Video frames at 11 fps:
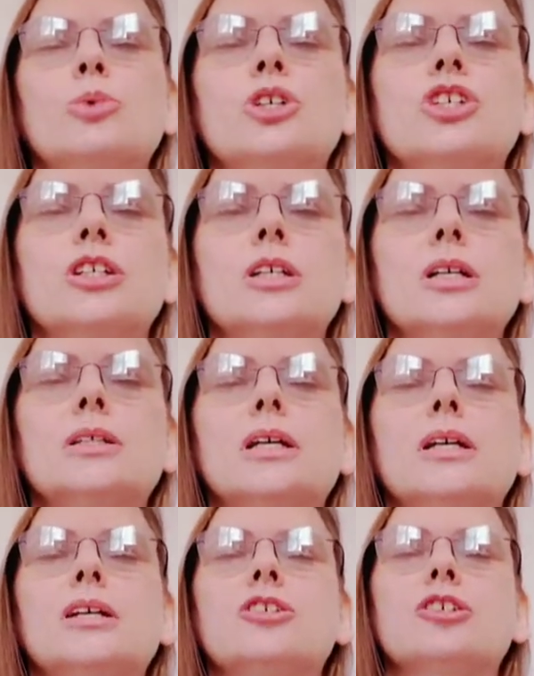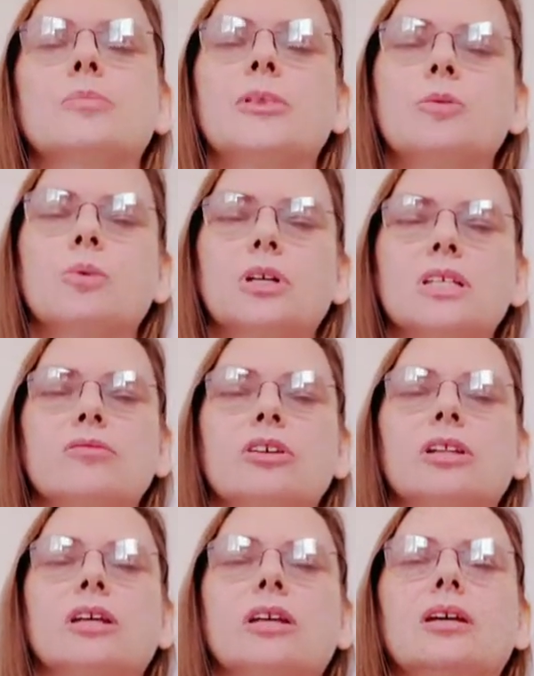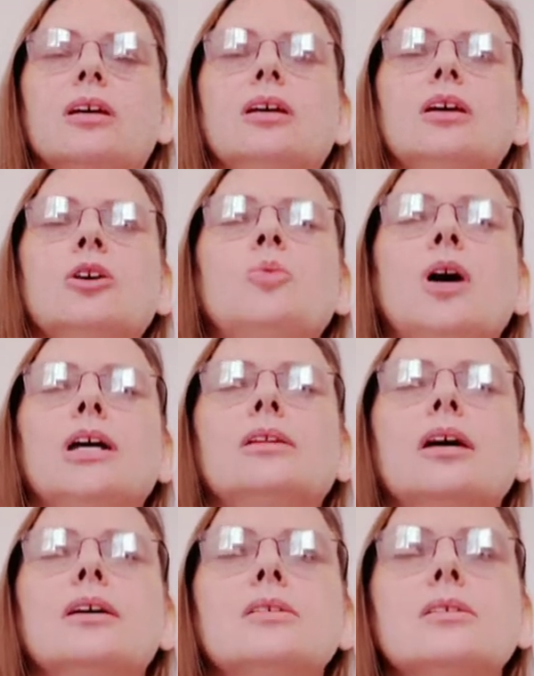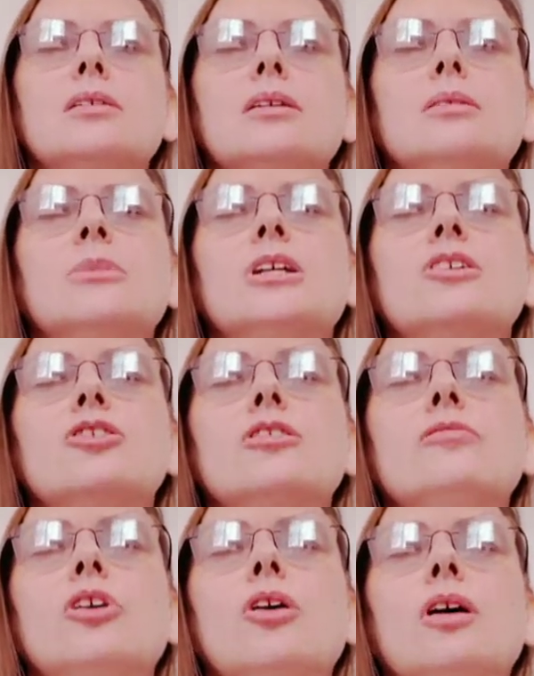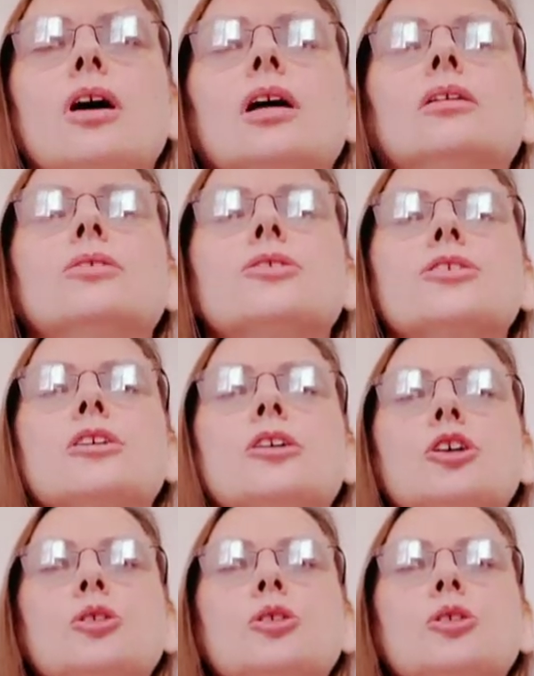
They work differently. White light is a combination of all colors.